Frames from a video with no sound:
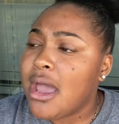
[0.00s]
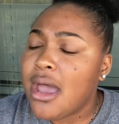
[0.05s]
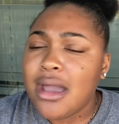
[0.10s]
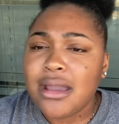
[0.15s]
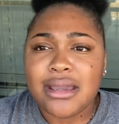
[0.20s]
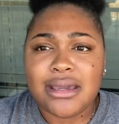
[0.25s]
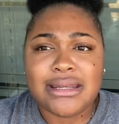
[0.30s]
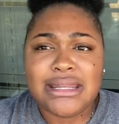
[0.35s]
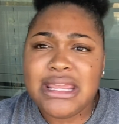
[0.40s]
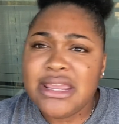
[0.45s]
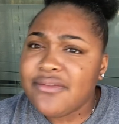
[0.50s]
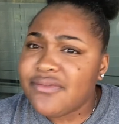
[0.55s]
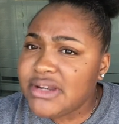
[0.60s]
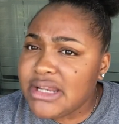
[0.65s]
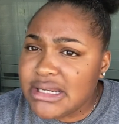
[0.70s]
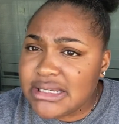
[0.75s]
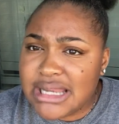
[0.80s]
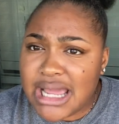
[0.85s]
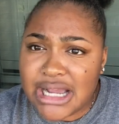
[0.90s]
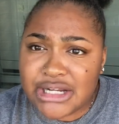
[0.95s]
"Good evening,
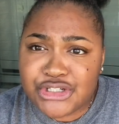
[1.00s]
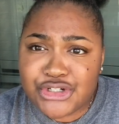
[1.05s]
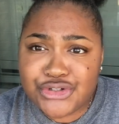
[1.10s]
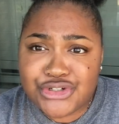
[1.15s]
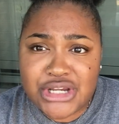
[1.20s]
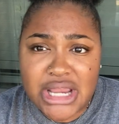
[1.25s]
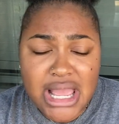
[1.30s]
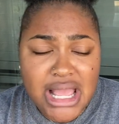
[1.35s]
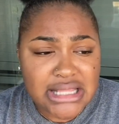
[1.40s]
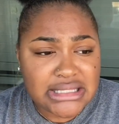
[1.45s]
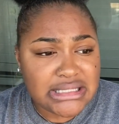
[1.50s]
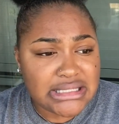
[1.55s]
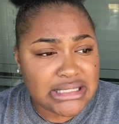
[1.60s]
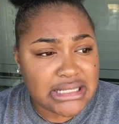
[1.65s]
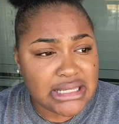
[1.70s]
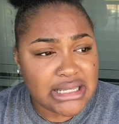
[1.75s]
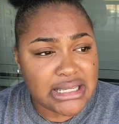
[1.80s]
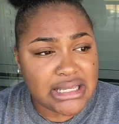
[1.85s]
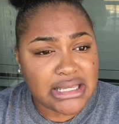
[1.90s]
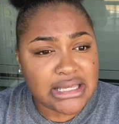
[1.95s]
Dr.
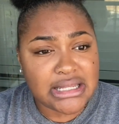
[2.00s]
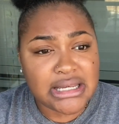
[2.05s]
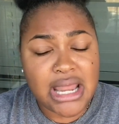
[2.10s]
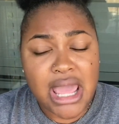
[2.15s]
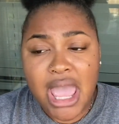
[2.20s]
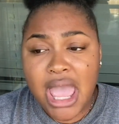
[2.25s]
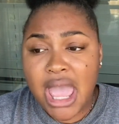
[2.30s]
Johnson.